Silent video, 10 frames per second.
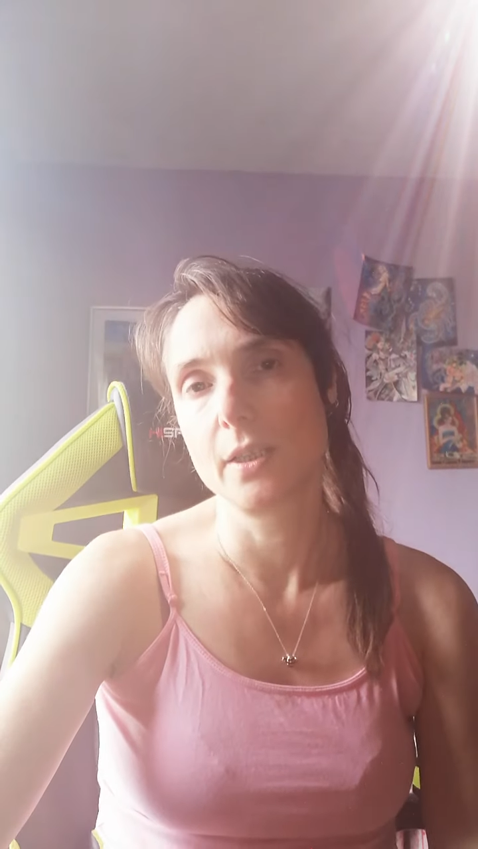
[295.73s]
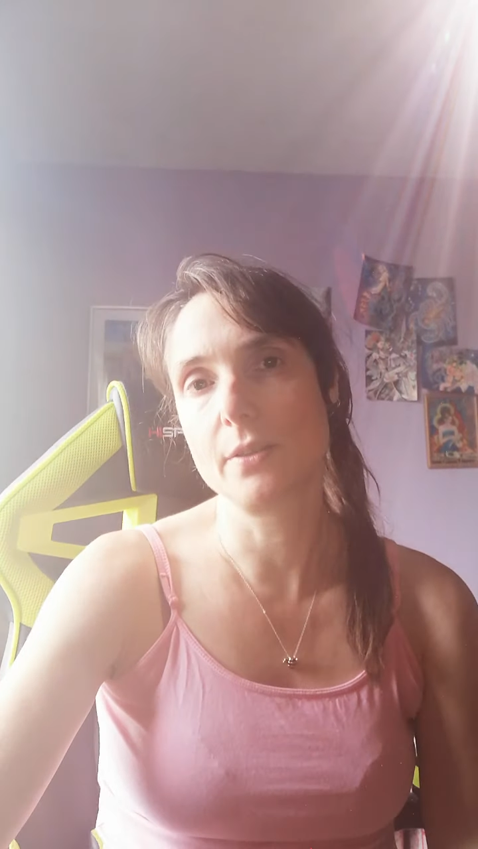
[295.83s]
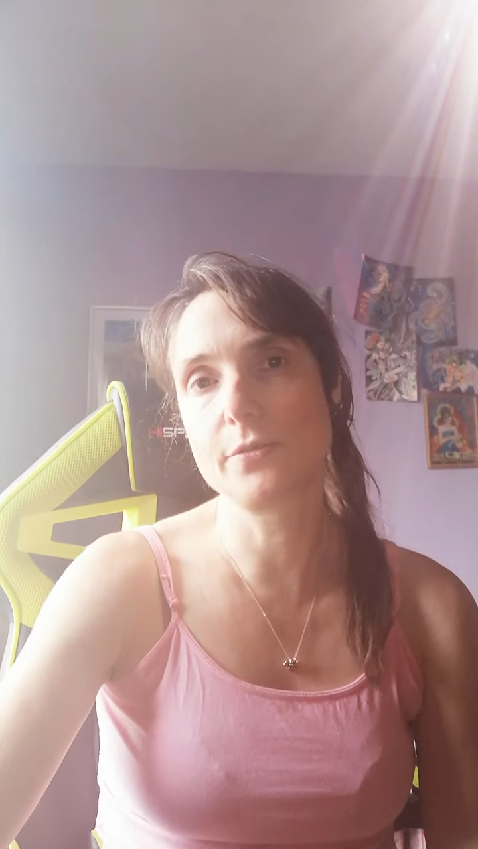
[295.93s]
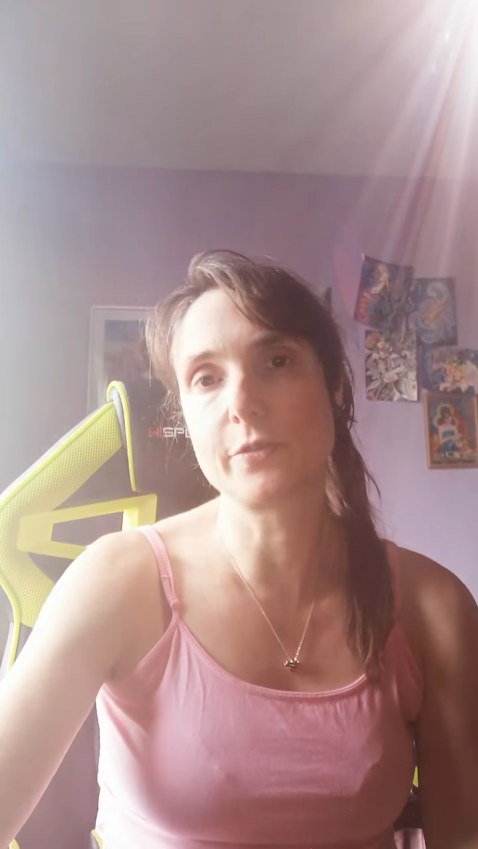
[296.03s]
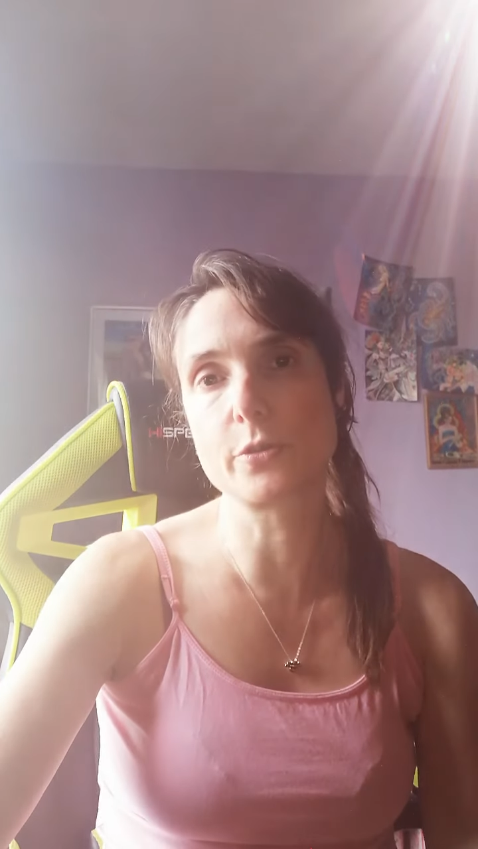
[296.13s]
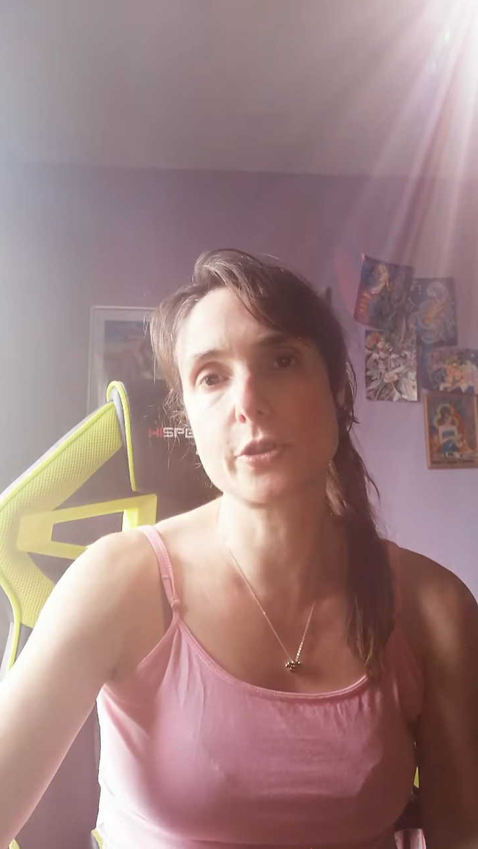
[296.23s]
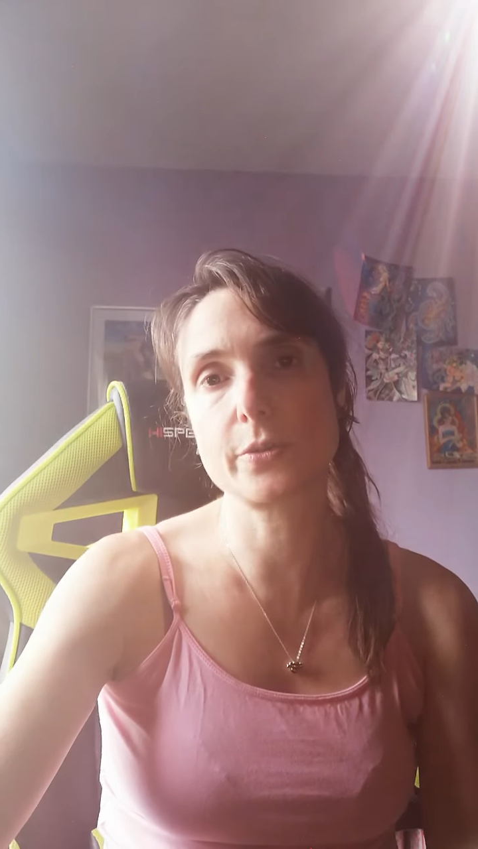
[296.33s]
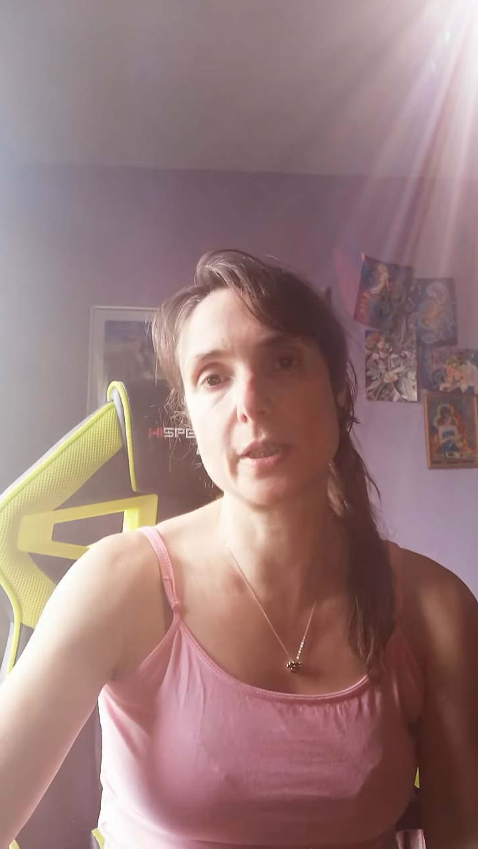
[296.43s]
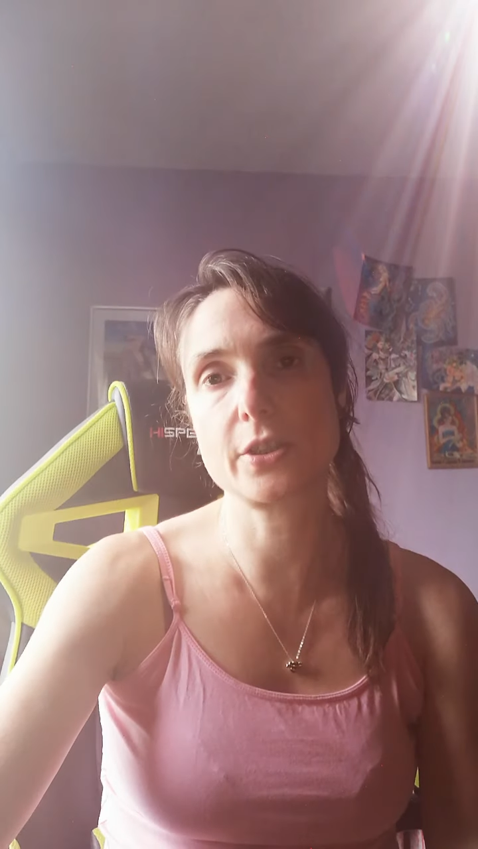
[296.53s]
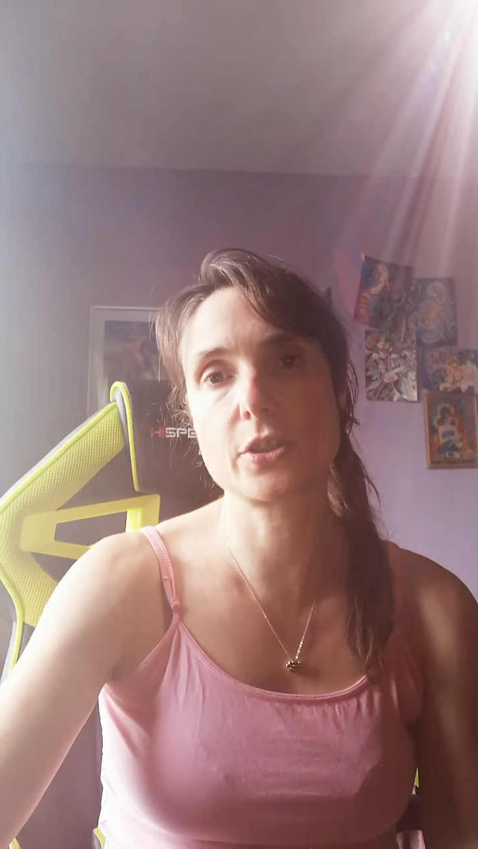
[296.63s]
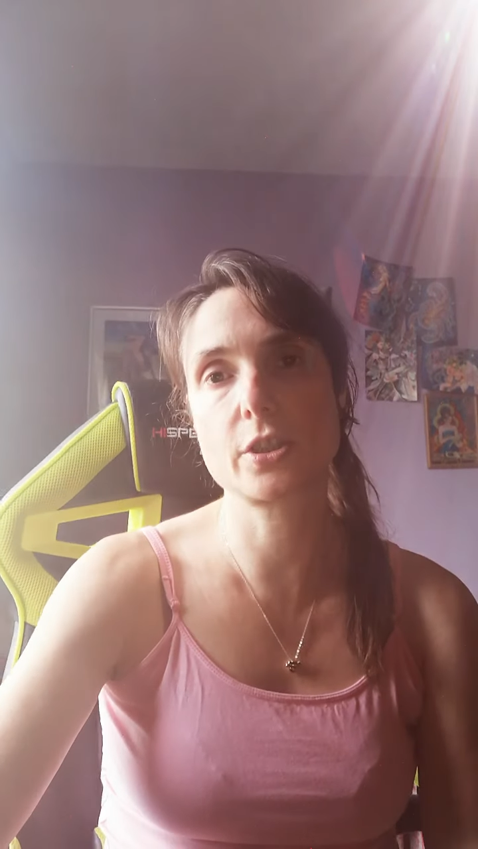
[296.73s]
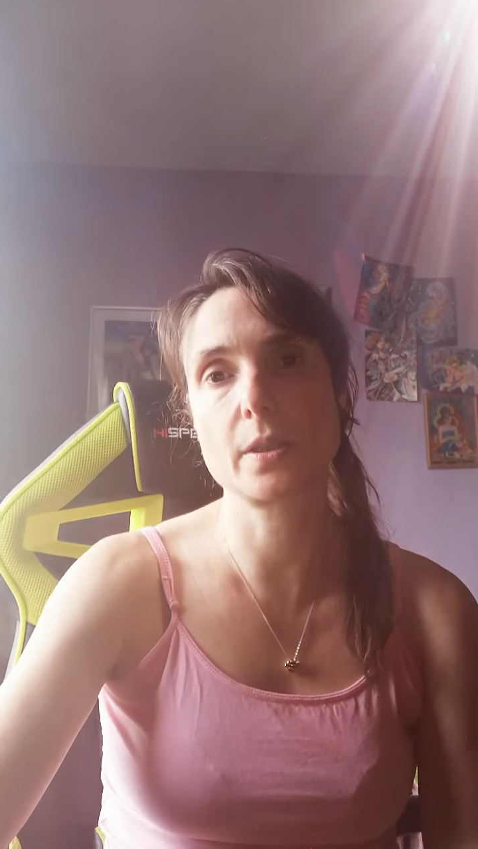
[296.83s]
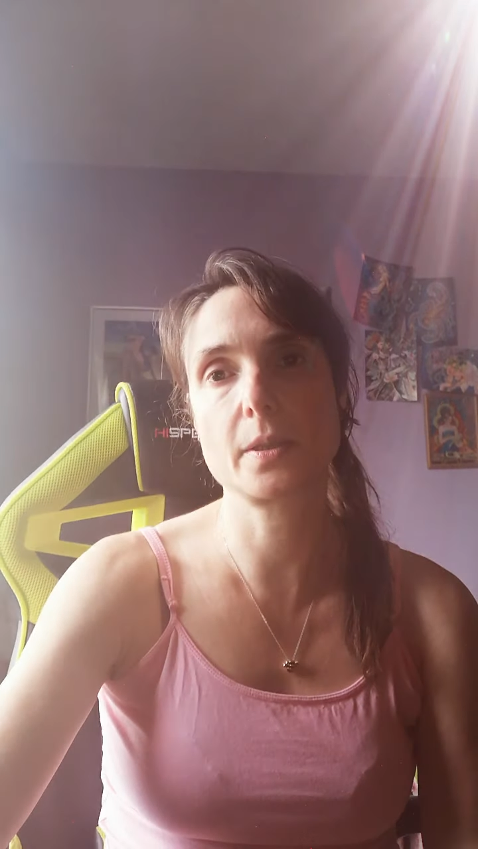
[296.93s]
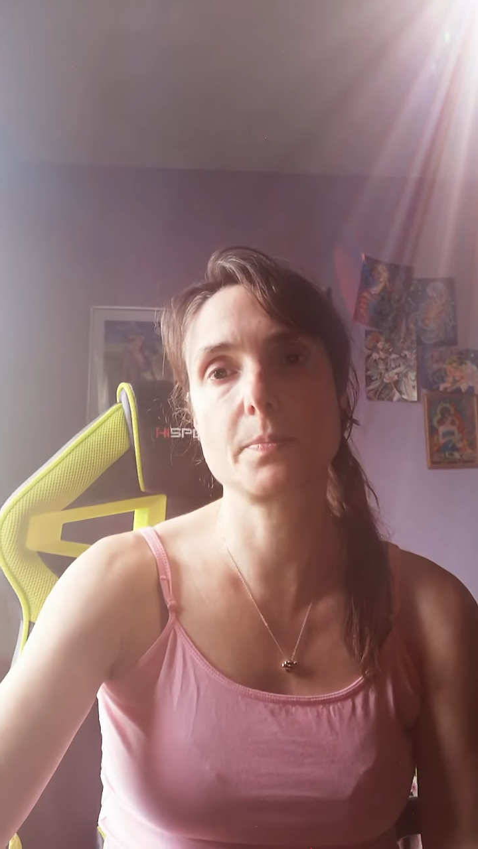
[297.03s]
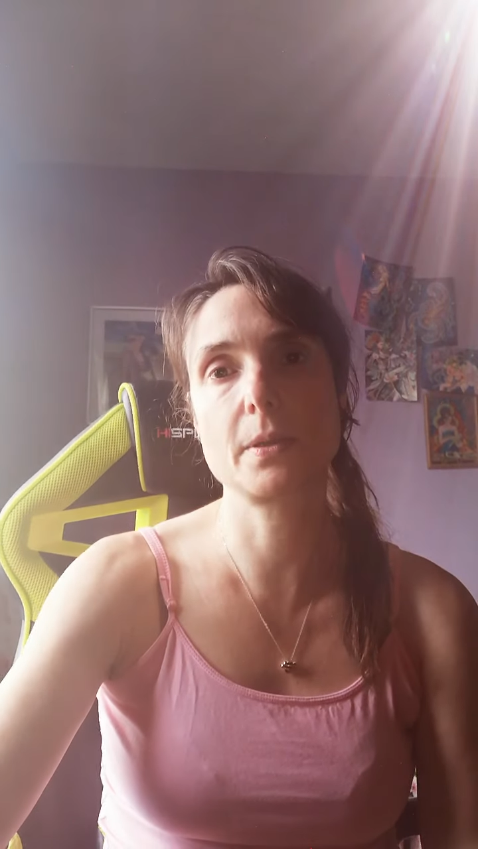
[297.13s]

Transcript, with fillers: In false relationships,